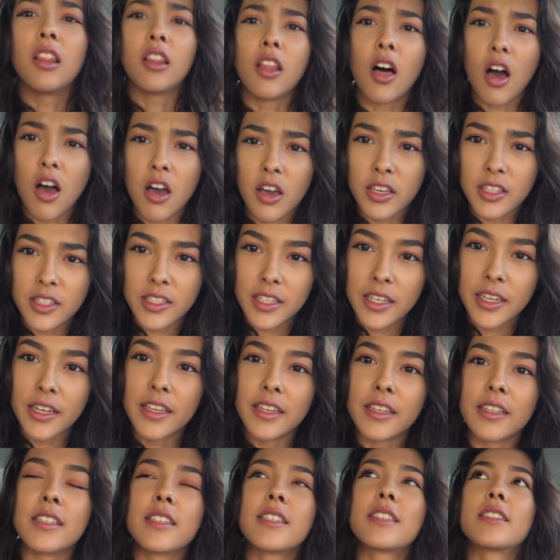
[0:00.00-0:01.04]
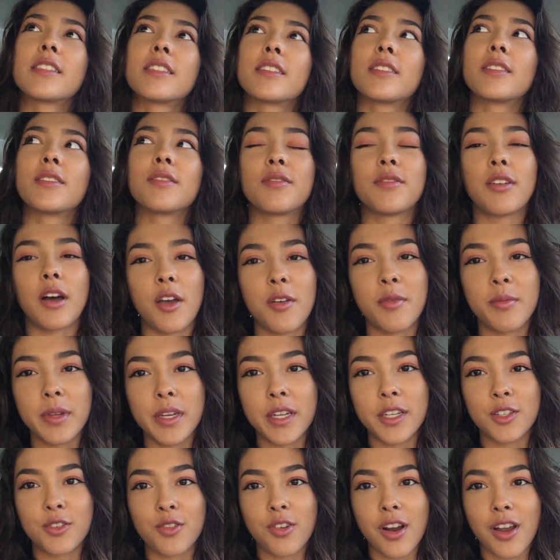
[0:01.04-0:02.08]
long, tedious five
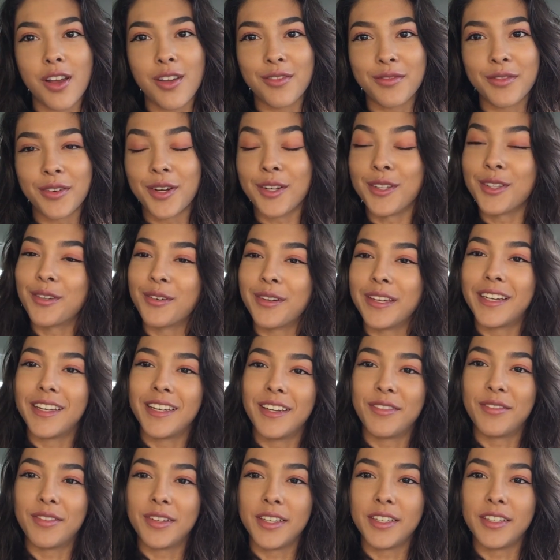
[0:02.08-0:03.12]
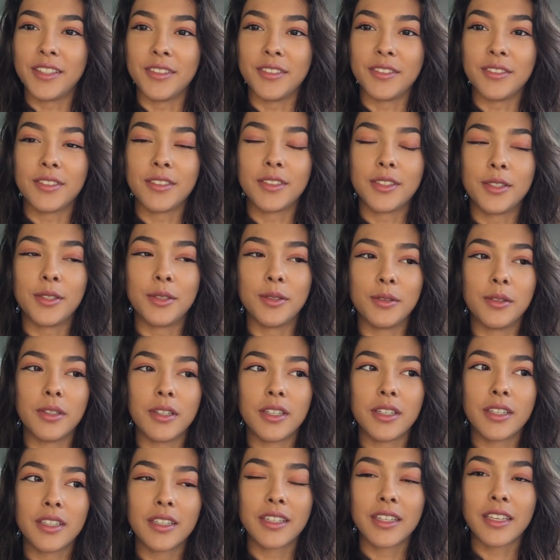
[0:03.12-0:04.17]
minute drive all the way to FIU to
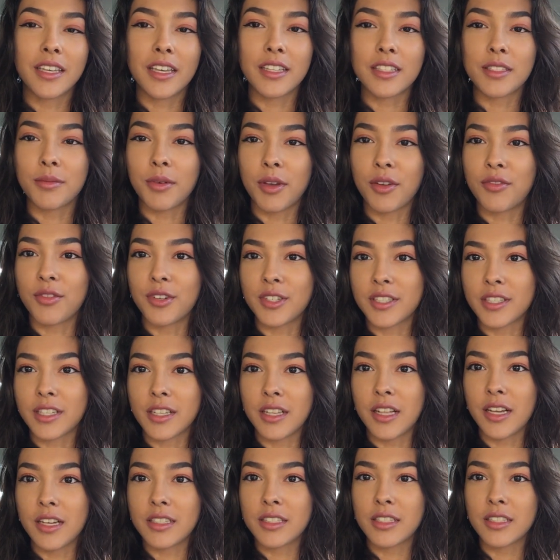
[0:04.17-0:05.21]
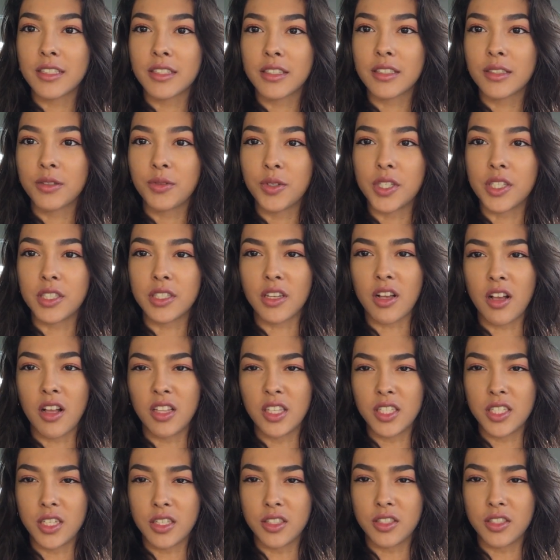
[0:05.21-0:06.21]
uh, get to my first class, which is college